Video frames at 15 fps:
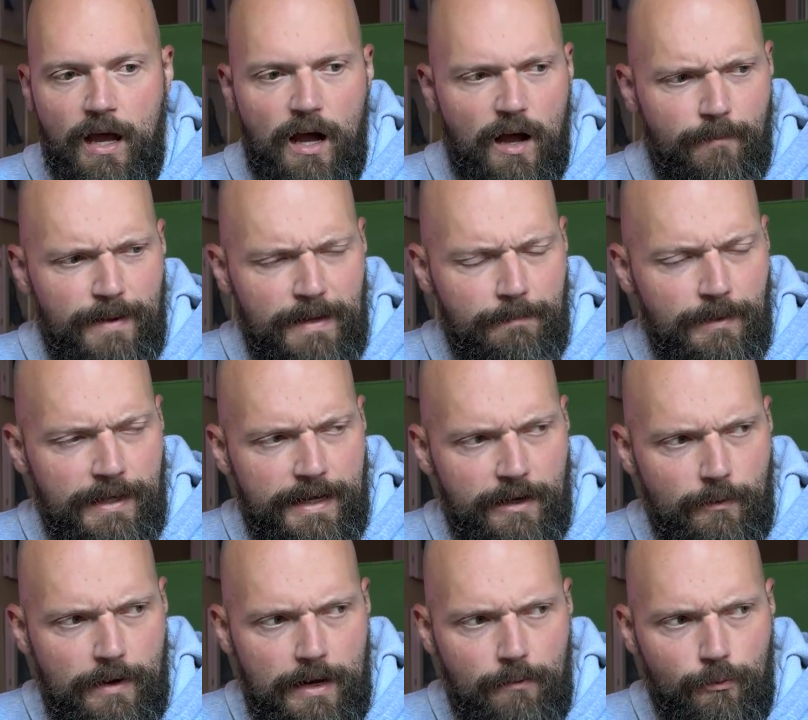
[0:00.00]
I've been playing
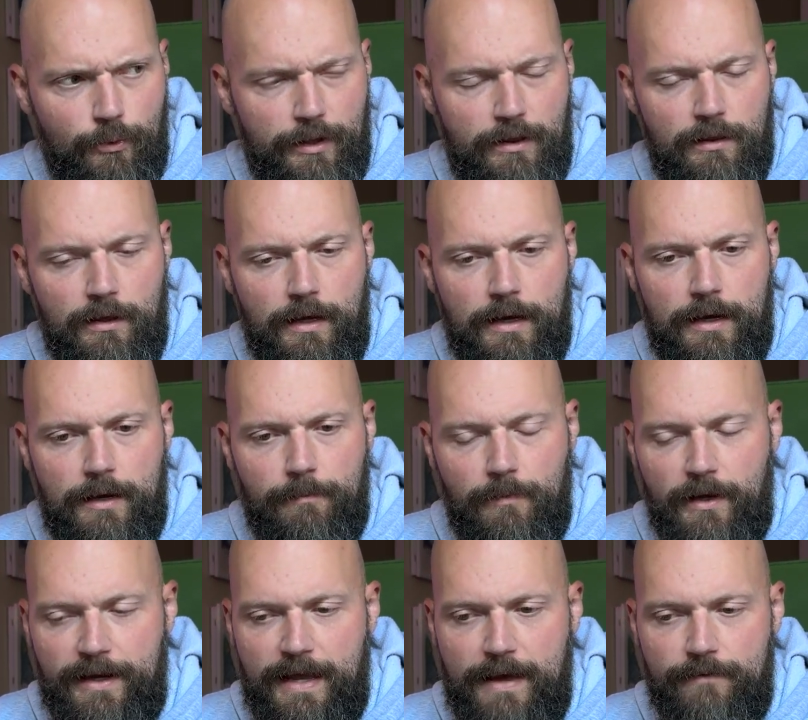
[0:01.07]
around with
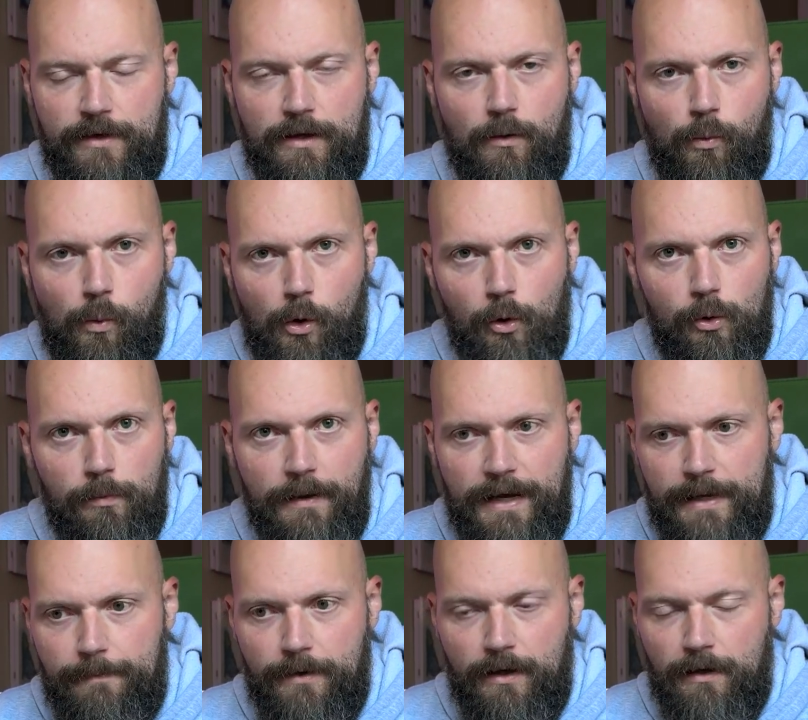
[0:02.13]
like having a
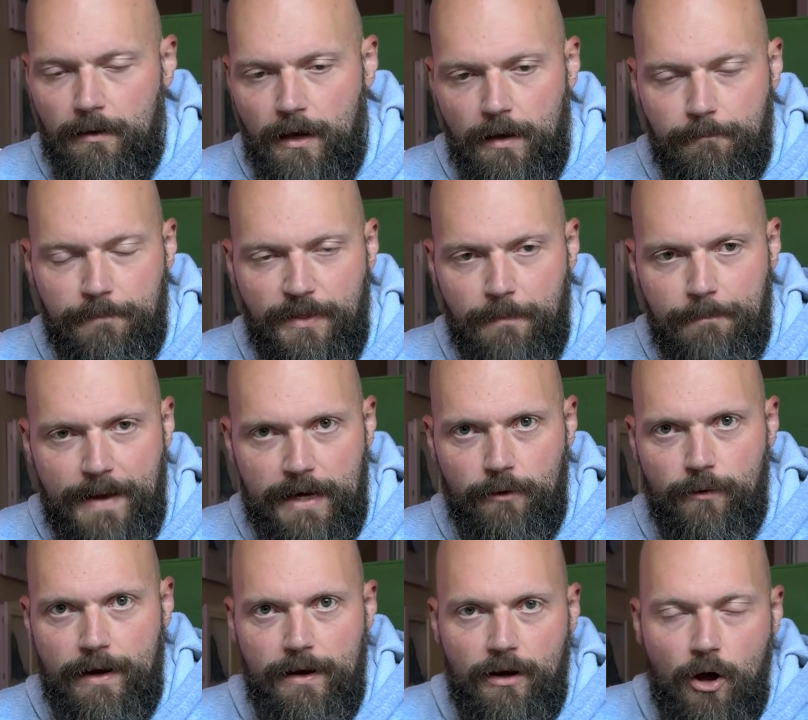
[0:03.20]
wallpaper, the
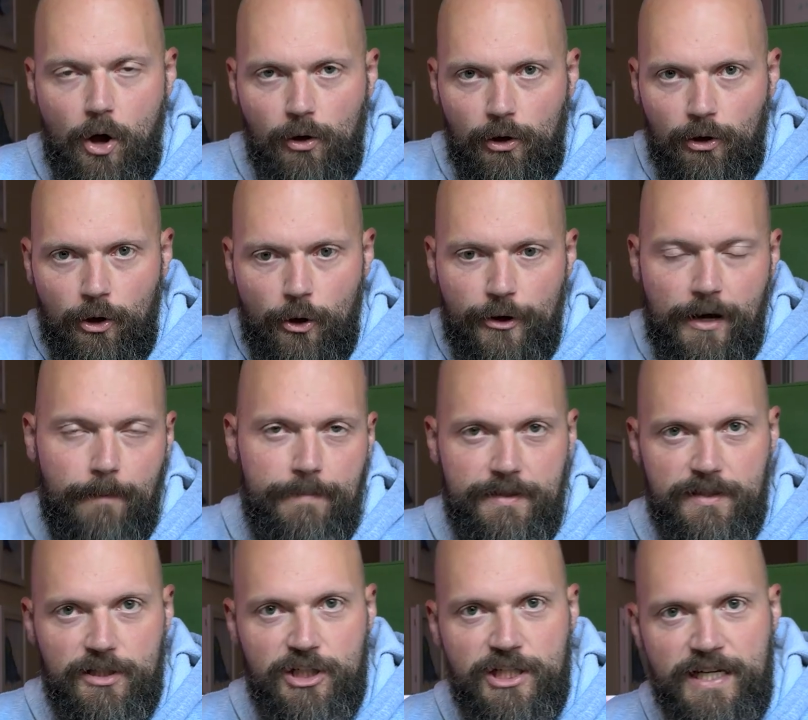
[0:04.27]
background load up
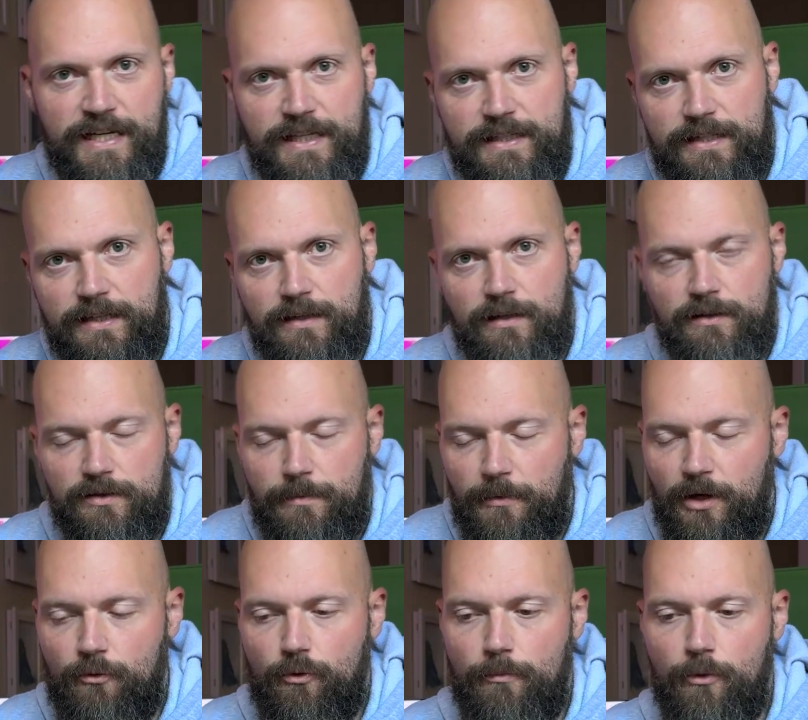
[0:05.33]
as a sheet. So I'm
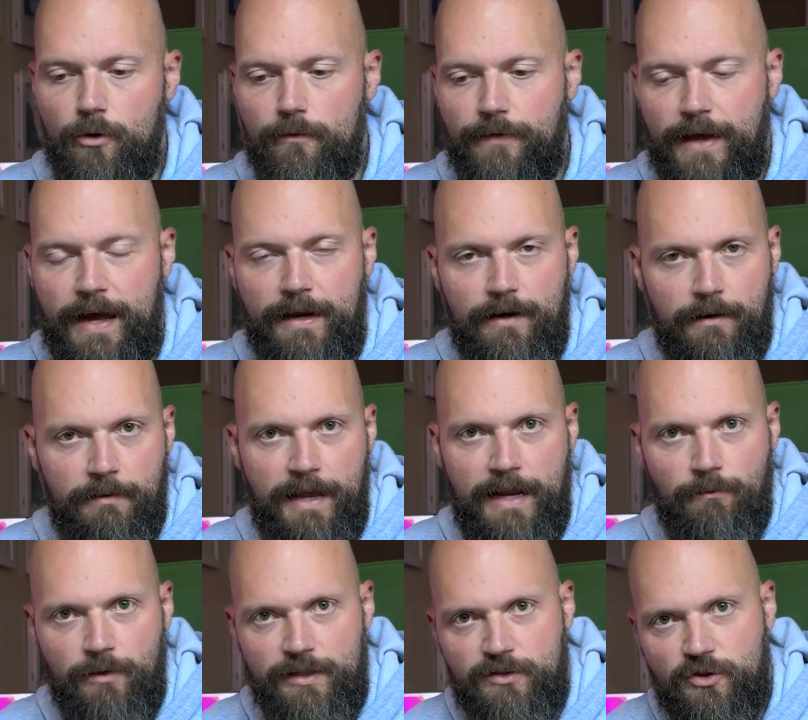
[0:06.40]
going to remove that,
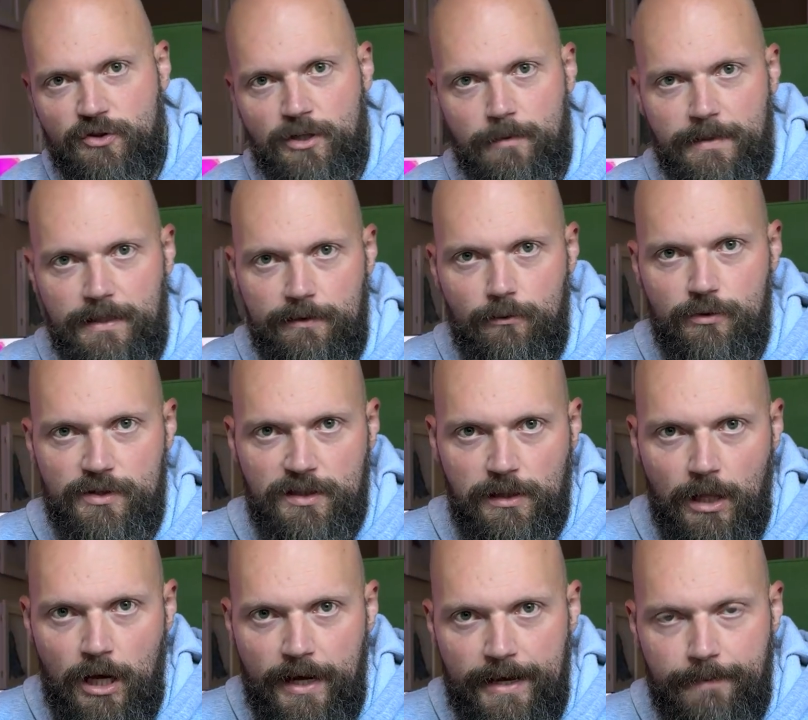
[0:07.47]
and it's just going to be a little
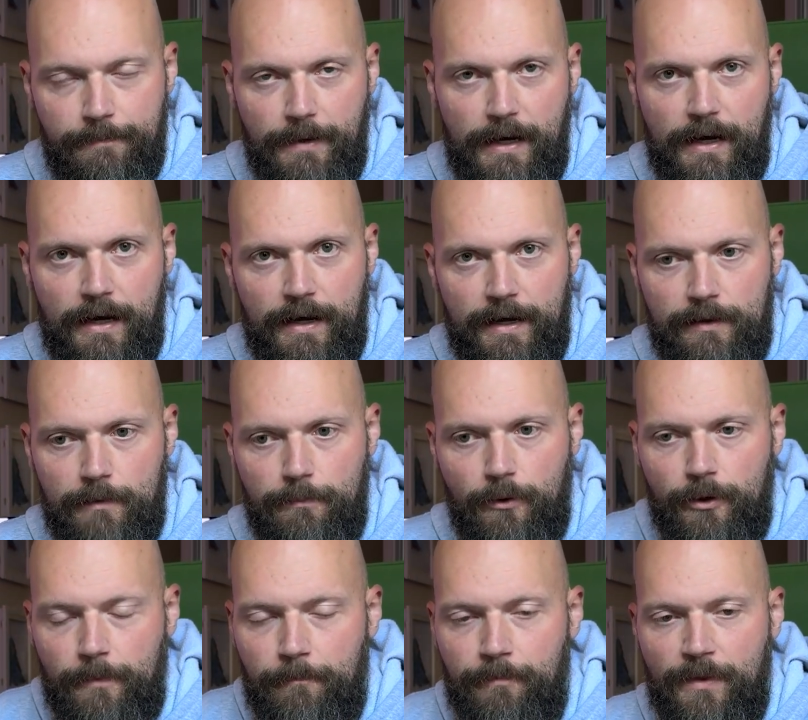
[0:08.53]
slide bar at the
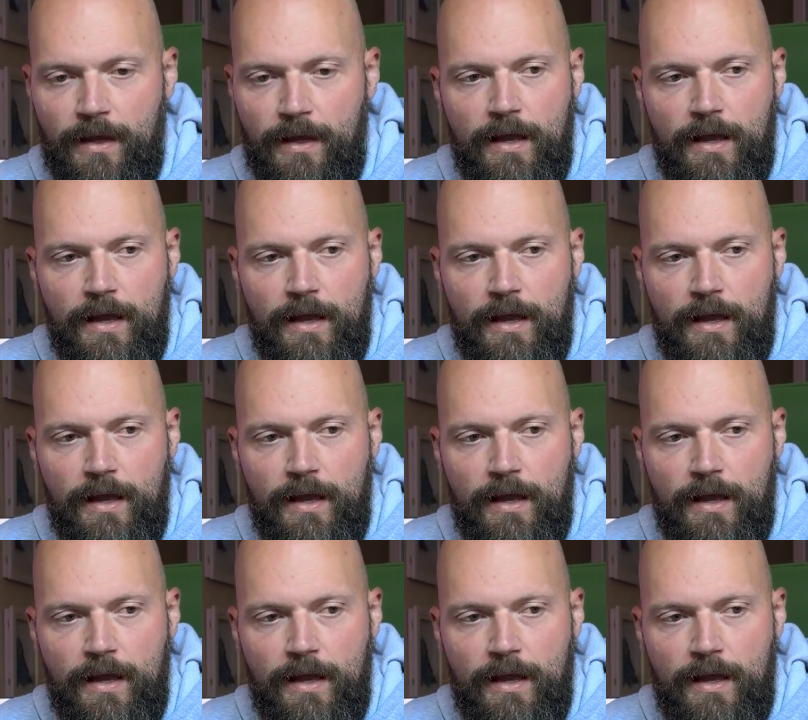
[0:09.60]
bottom.